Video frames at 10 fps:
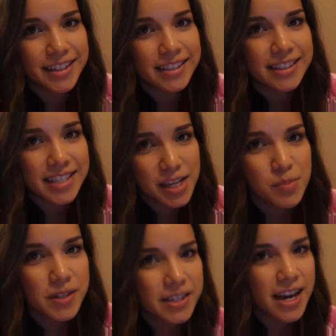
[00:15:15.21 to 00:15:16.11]
See you
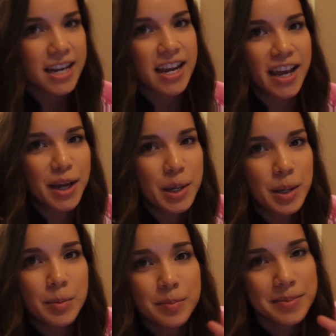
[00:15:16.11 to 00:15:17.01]
manana.
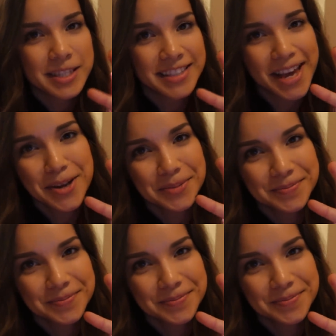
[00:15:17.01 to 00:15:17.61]
Peace out.